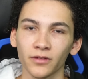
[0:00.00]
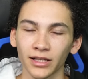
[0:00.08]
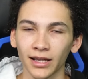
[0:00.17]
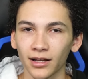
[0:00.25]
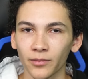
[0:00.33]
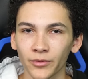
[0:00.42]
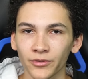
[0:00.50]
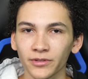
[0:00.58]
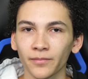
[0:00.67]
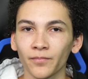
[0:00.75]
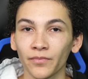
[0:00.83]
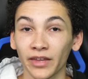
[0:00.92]
for the
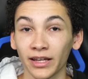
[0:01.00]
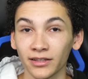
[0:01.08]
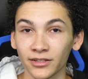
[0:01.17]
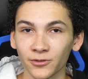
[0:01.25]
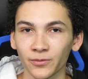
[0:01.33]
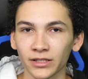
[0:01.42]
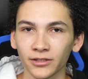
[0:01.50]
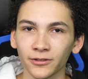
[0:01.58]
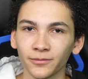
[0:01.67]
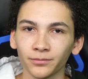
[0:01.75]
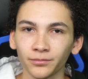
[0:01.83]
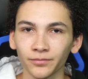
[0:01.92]
animals at this
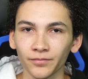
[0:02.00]
rental.